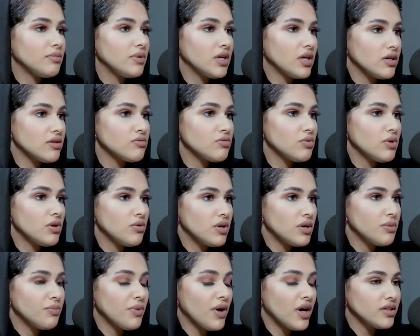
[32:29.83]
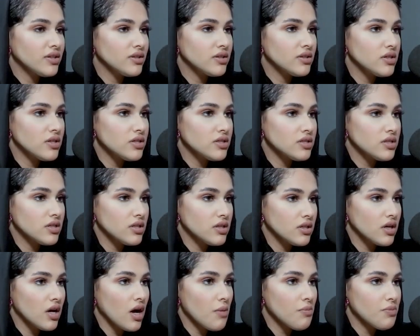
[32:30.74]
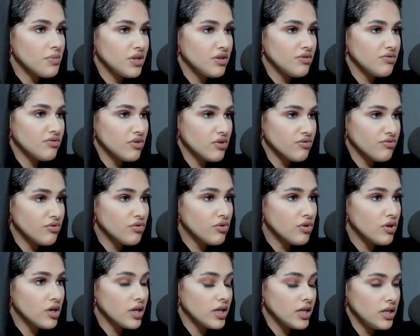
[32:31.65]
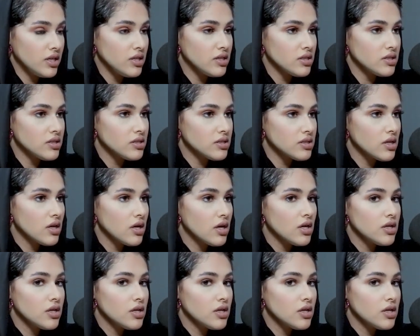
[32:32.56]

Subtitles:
because we were partners in the company for 4 years.